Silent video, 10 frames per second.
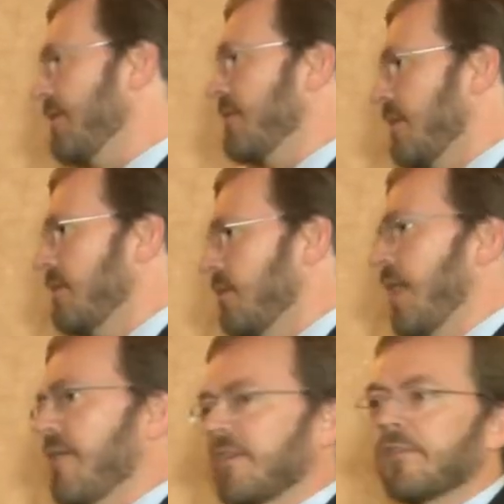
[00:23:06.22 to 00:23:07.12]
We still
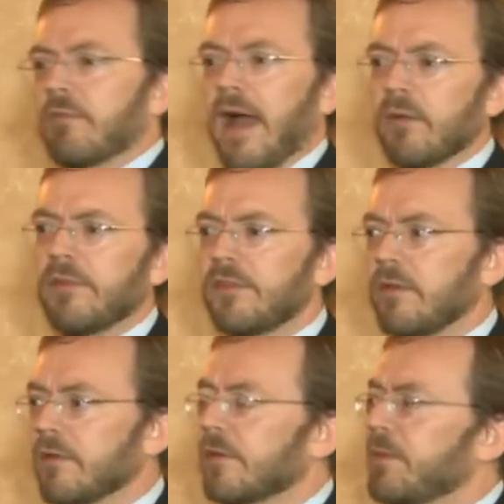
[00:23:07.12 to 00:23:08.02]
have this around and we still
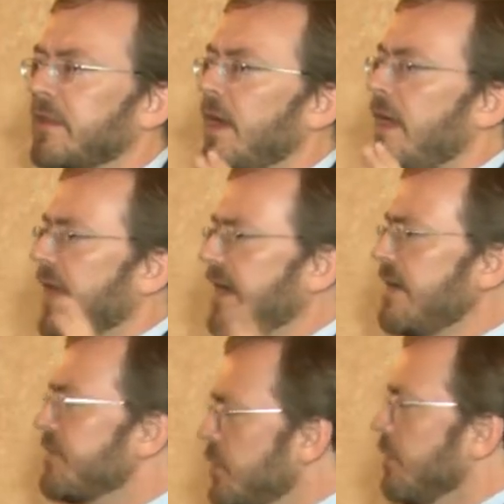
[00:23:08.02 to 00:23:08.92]
use it, but the
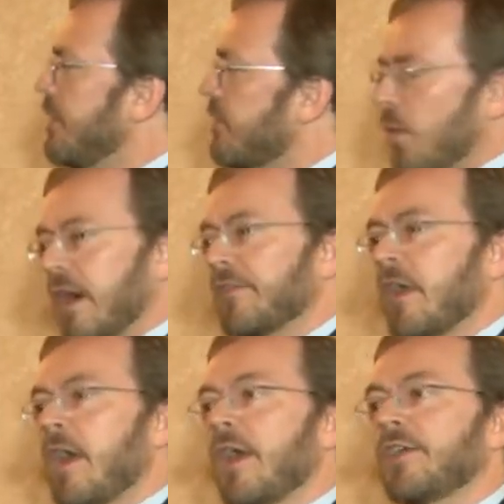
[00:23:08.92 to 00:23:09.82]
idea of nuisance was,
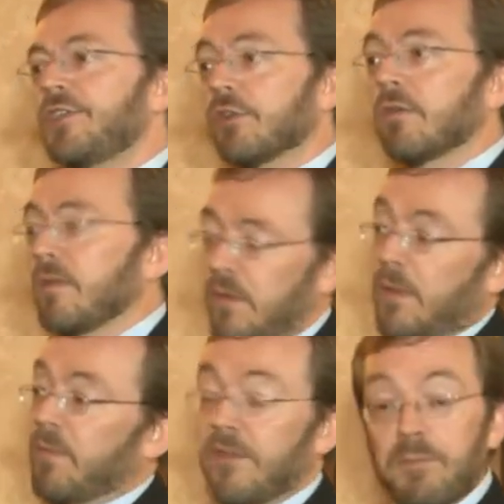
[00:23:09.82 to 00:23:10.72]

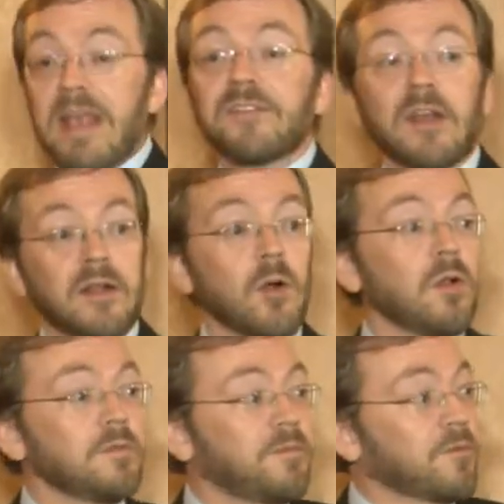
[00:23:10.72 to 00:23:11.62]
it's based on an
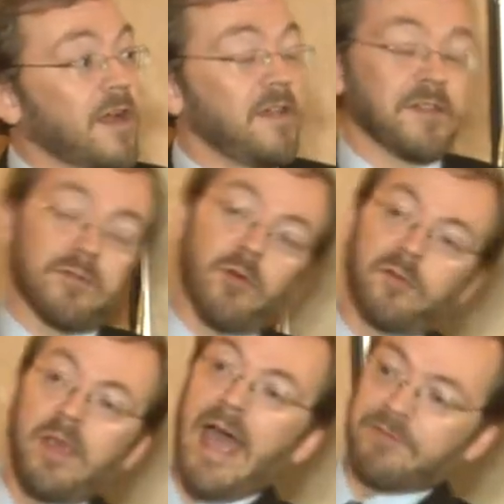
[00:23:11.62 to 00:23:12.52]
old phrase that, of
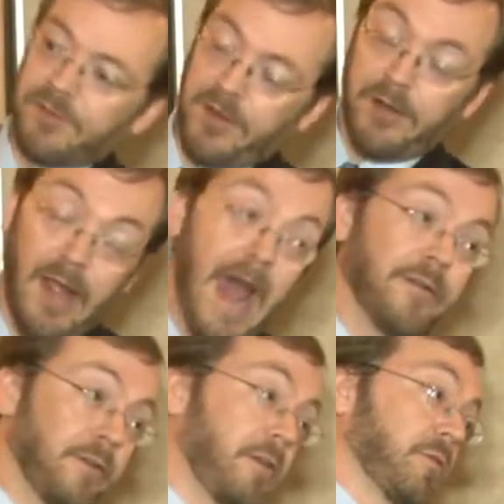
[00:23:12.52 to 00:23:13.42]
course, we have to say in
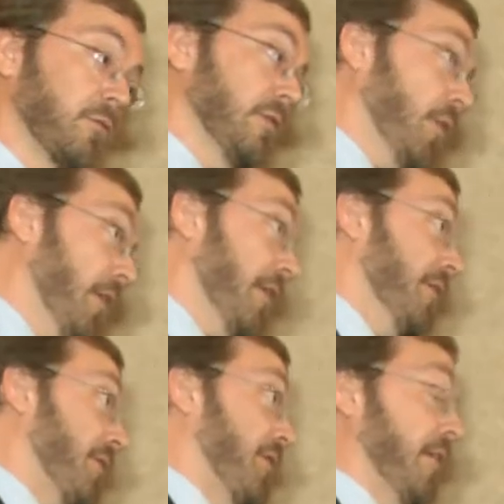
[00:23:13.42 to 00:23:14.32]
Latin because we're
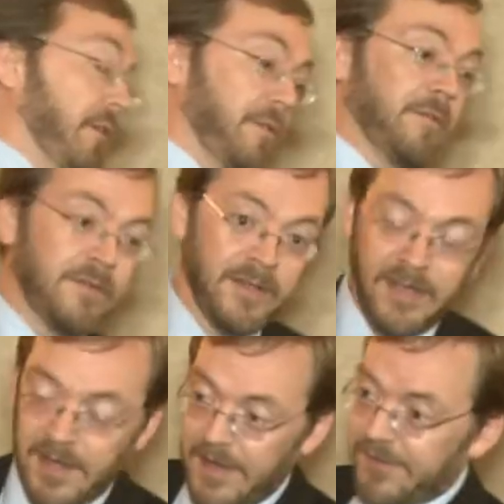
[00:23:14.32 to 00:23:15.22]
lawyers, so
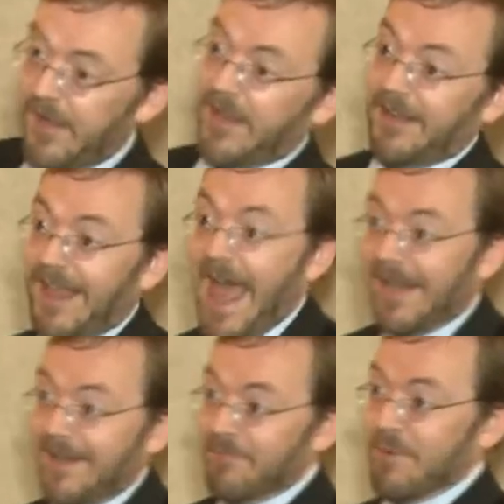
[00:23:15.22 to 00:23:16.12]
say it in
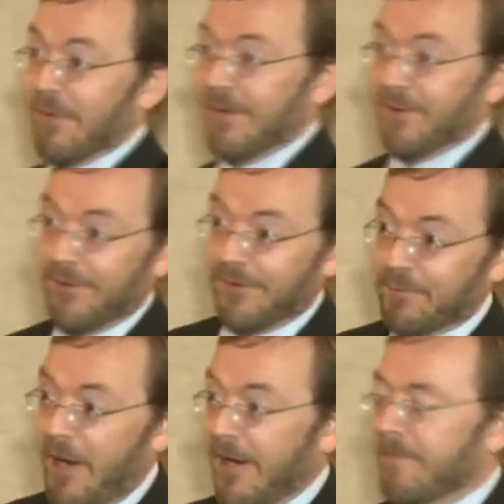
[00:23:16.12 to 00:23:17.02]
Latin and people think you're real
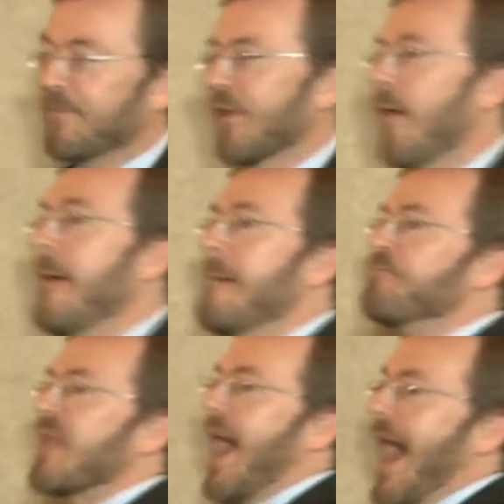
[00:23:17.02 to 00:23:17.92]
smart. So
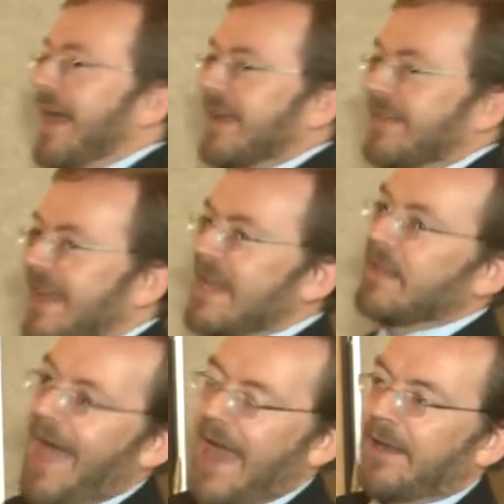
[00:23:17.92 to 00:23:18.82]
I didn't take
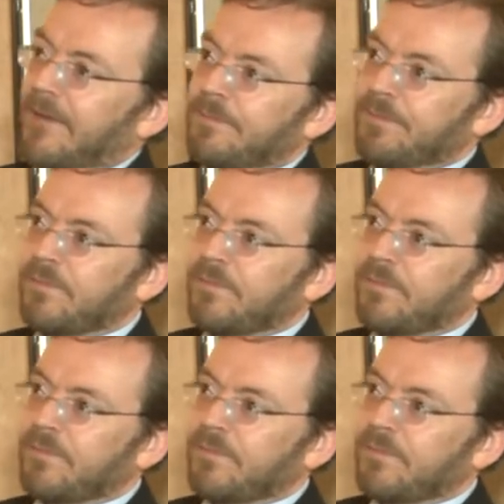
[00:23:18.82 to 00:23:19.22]
Latin.